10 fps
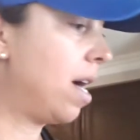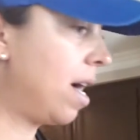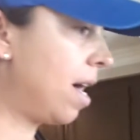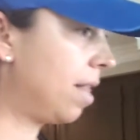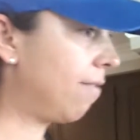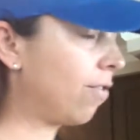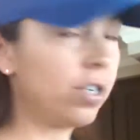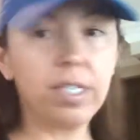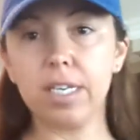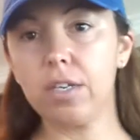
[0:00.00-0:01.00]
The
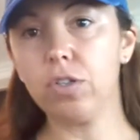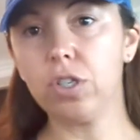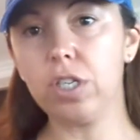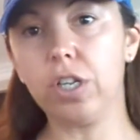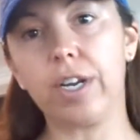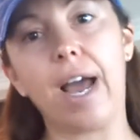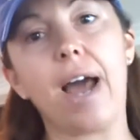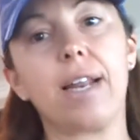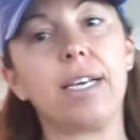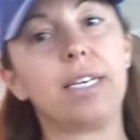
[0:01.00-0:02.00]
first thing you should look
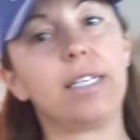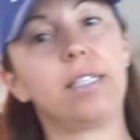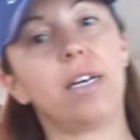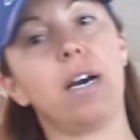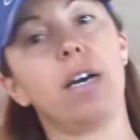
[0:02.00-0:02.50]
at is